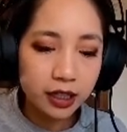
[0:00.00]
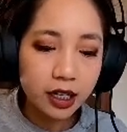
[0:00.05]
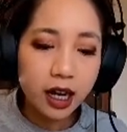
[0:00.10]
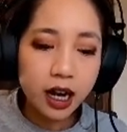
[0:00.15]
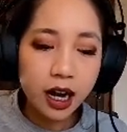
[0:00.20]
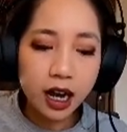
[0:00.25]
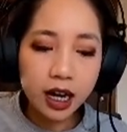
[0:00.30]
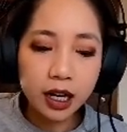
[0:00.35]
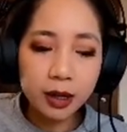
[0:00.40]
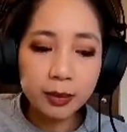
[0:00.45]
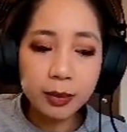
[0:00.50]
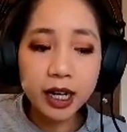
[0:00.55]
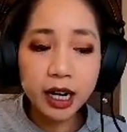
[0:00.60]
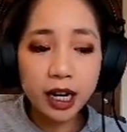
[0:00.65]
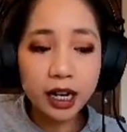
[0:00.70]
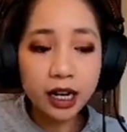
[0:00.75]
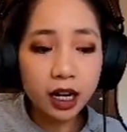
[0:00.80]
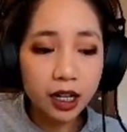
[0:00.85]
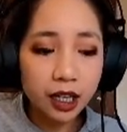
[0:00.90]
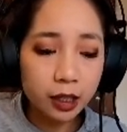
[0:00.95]
an
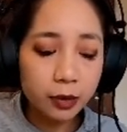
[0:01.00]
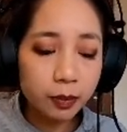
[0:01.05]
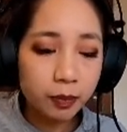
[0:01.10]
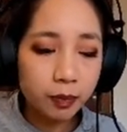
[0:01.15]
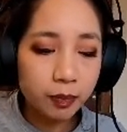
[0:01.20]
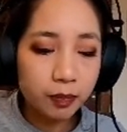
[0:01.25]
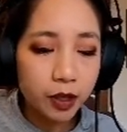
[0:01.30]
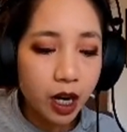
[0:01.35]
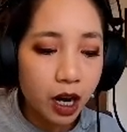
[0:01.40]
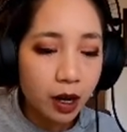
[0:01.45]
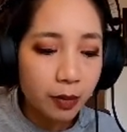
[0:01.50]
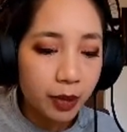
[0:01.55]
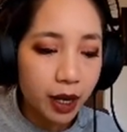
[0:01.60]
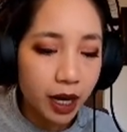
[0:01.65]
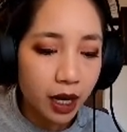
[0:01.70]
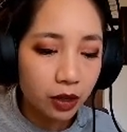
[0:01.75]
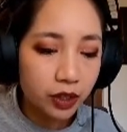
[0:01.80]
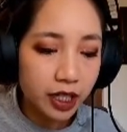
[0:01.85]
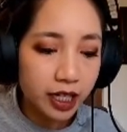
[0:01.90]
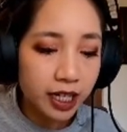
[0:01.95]
ionic
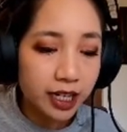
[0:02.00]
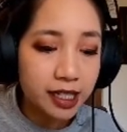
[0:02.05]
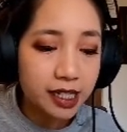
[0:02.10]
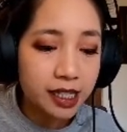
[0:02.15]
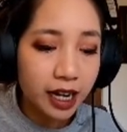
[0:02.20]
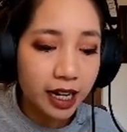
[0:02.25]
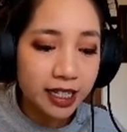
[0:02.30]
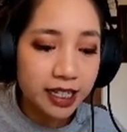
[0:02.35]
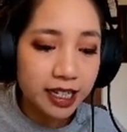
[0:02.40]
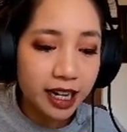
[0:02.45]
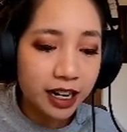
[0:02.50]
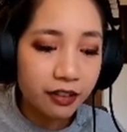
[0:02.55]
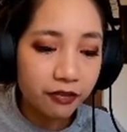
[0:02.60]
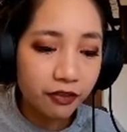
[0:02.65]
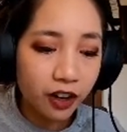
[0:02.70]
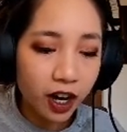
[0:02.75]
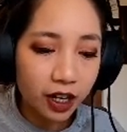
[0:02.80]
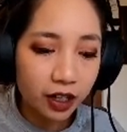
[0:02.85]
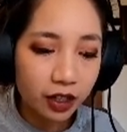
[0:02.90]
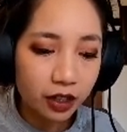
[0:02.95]
compound, its
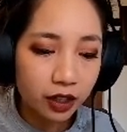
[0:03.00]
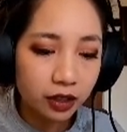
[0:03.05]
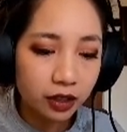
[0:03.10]
identifier